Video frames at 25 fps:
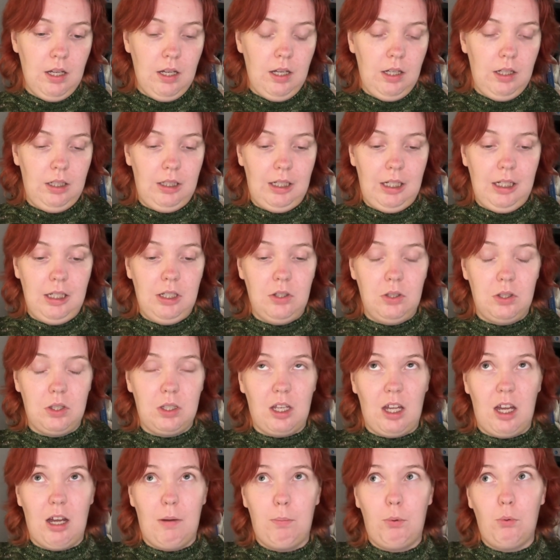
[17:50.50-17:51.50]
And I used
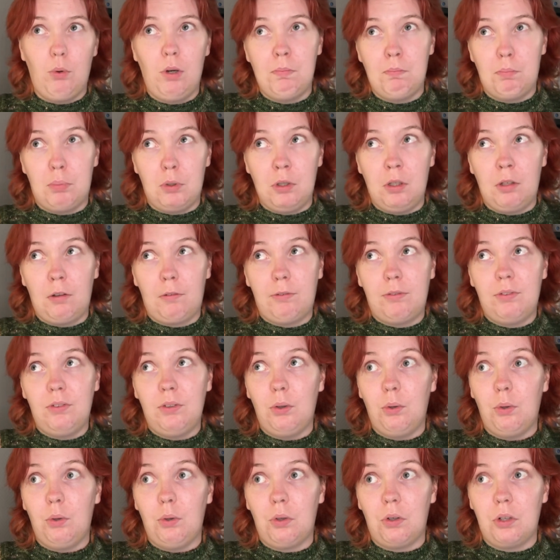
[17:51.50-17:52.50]
up
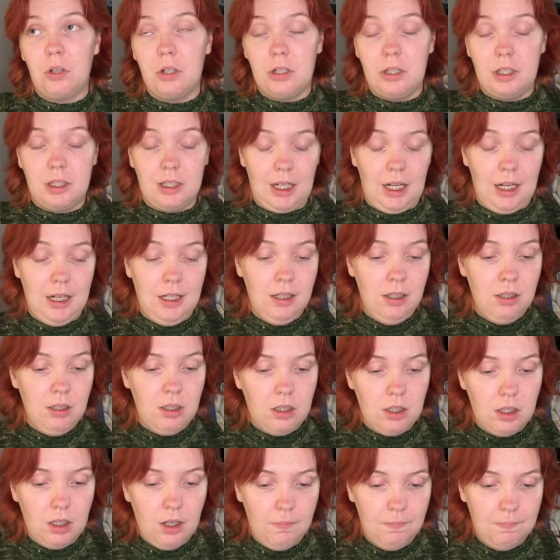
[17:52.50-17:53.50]
1.4
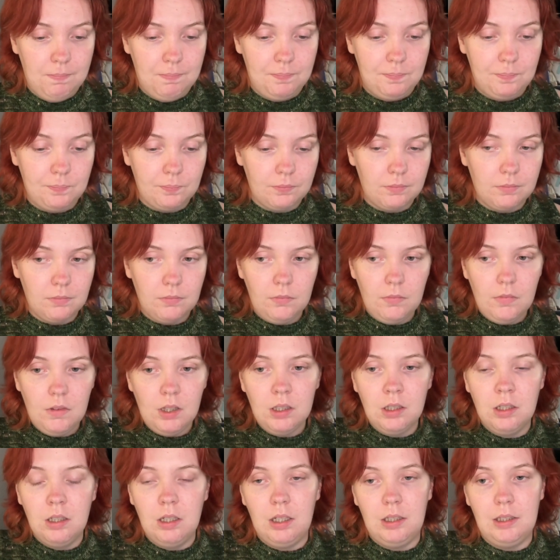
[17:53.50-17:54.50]
skeins.
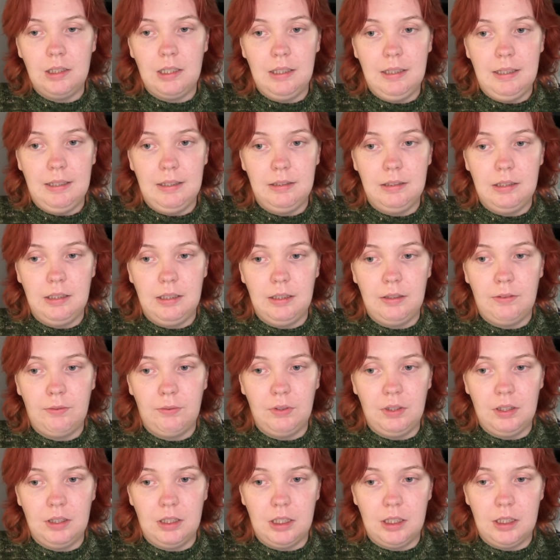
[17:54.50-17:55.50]
And then I did
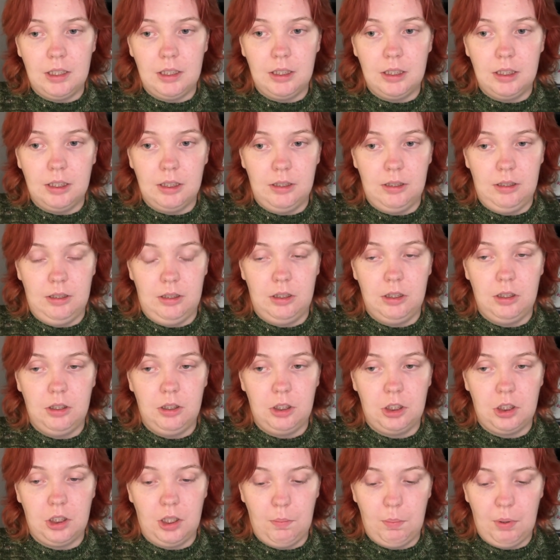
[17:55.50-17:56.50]

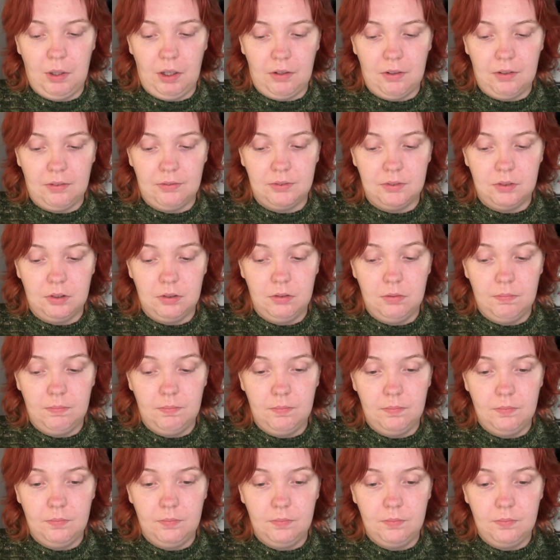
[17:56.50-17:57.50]
finish a pair of
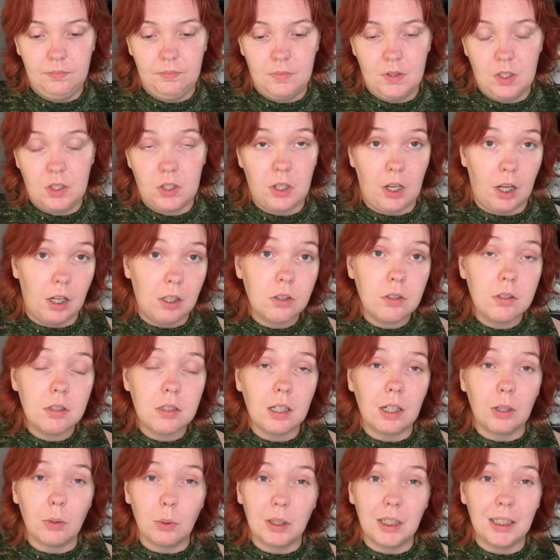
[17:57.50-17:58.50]
socks,
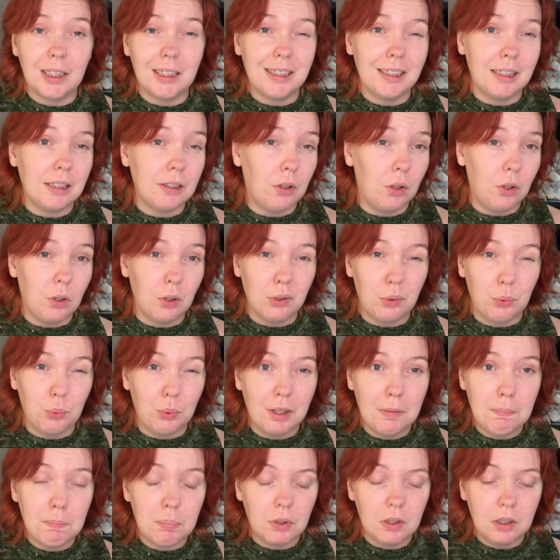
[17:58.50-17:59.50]
a really old
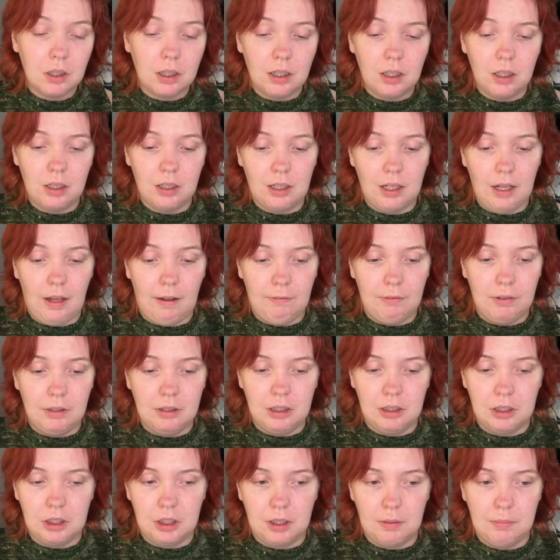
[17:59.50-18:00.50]
whip, and I
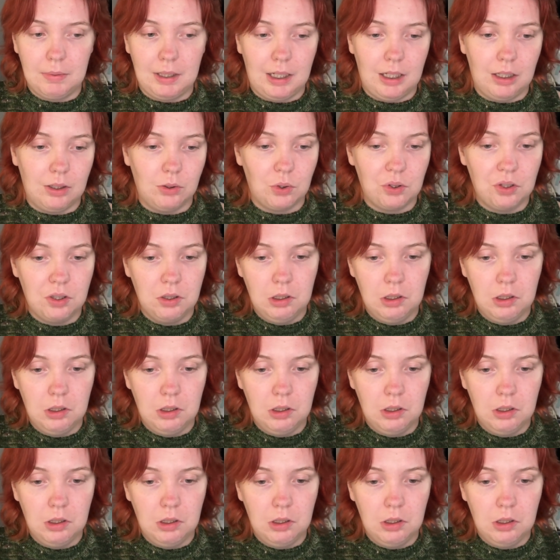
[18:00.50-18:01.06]
finished about